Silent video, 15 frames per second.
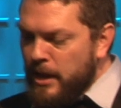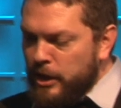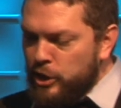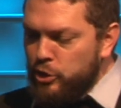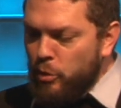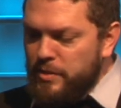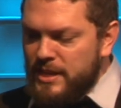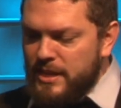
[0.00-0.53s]
you
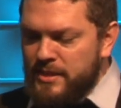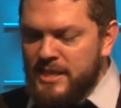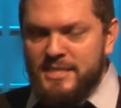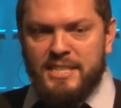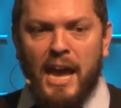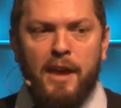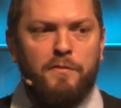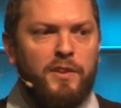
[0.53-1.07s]
know that
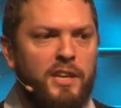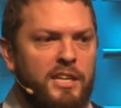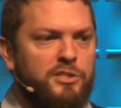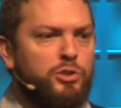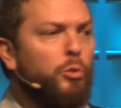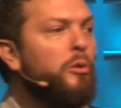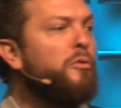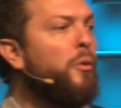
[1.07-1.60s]
David is
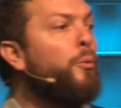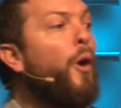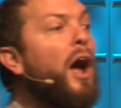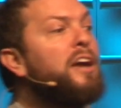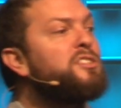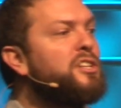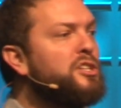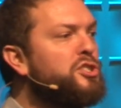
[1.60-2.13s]
sort of a
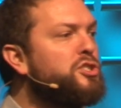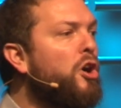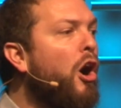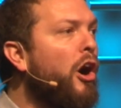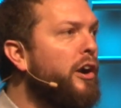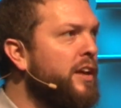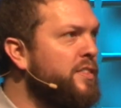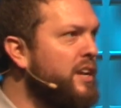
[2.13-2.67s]
rising
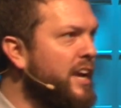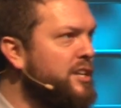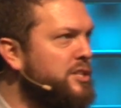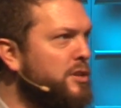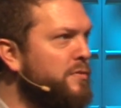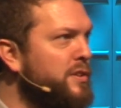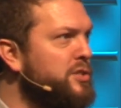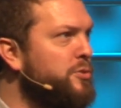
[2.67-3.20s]
star in the nation
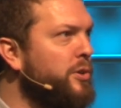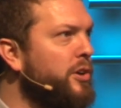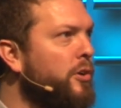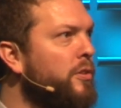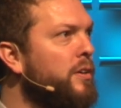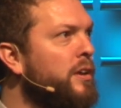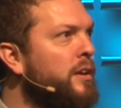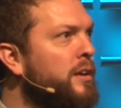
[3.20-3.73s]
of Israel.
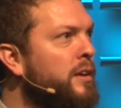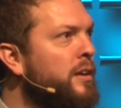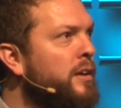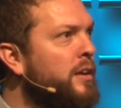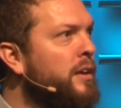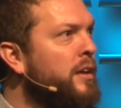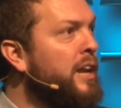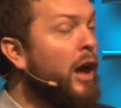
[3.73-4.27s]

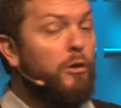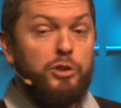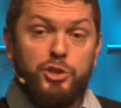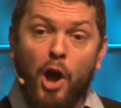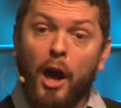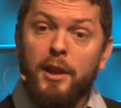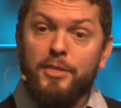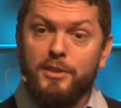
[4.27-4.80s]
Now,
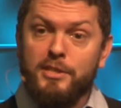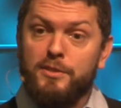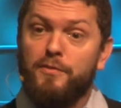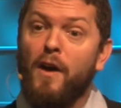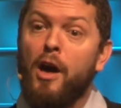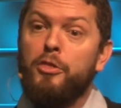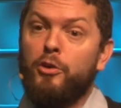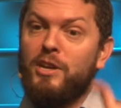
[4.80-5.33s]
Jonathan's
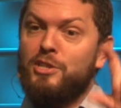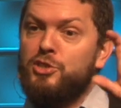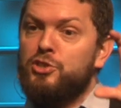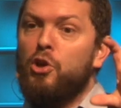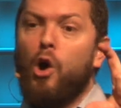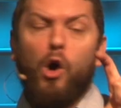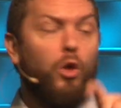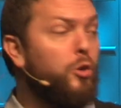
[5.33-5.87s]
father is
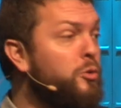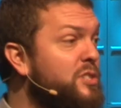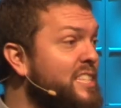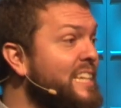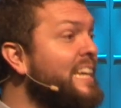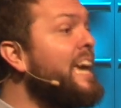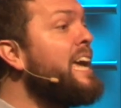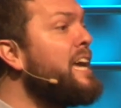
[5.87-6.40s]
Saul, who's the
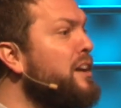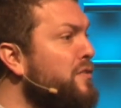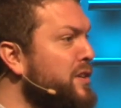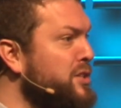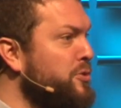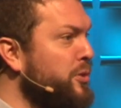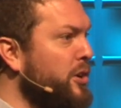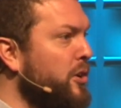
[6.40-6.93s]
king of
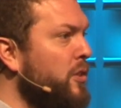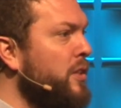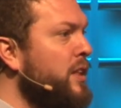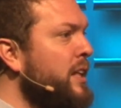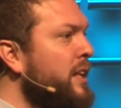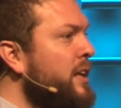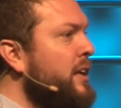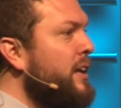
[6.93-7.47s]
Israel.
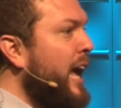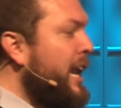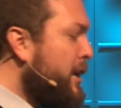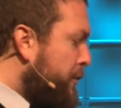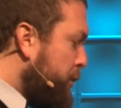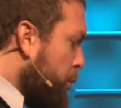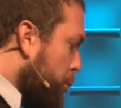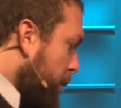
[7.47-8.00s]
And
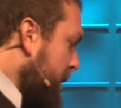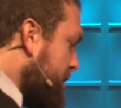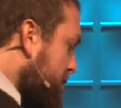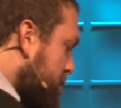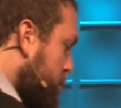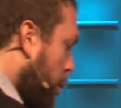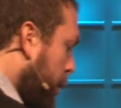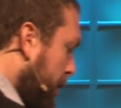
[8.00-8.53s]
if you read the
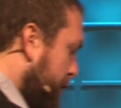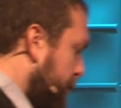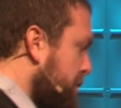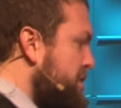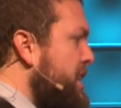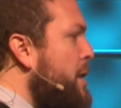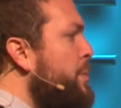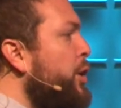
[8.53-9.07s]
story of 1
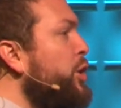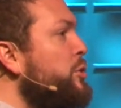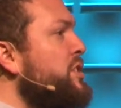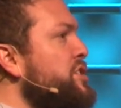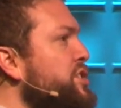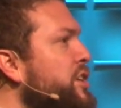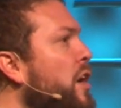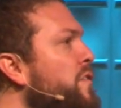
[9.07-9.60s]
Samuel, you
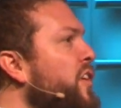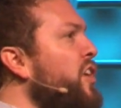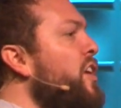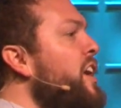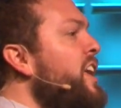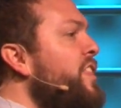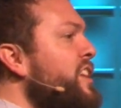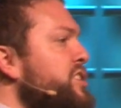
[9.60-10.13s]
discover
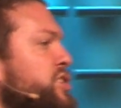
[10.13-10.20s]
that